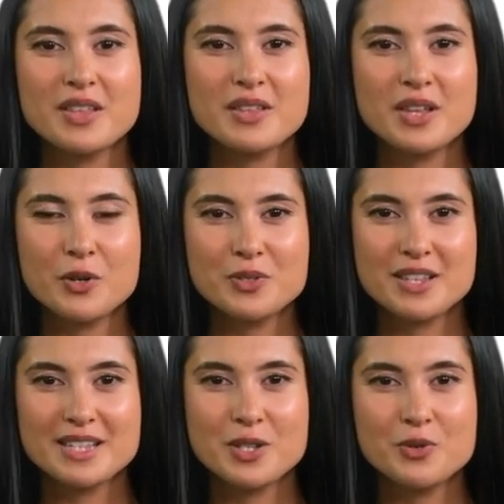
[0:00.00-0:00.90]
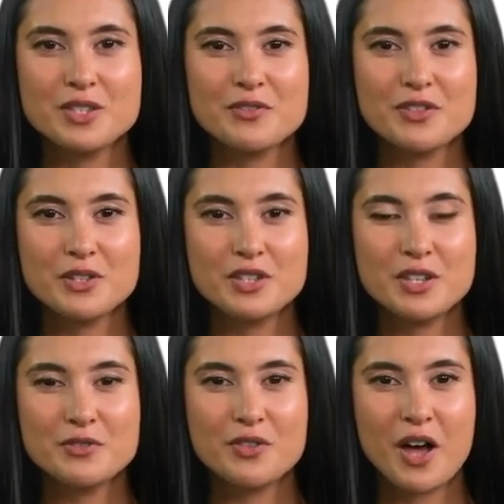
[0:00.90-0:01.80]
Their music was a
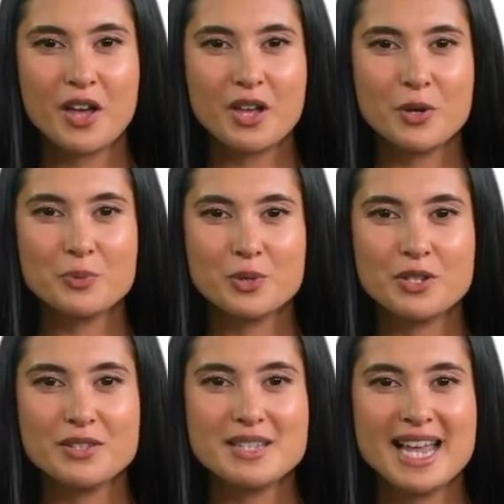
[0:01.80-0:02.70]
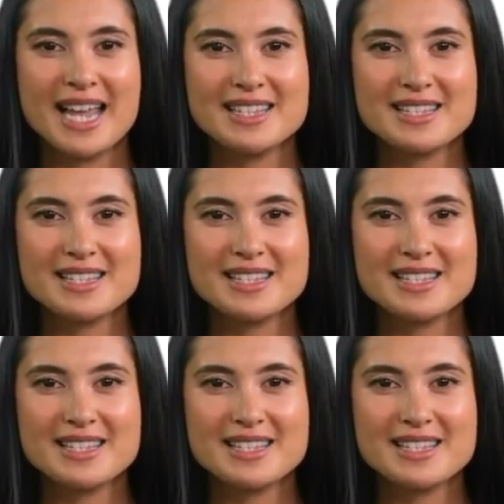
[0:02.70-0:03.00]
fusion of rock, blues, and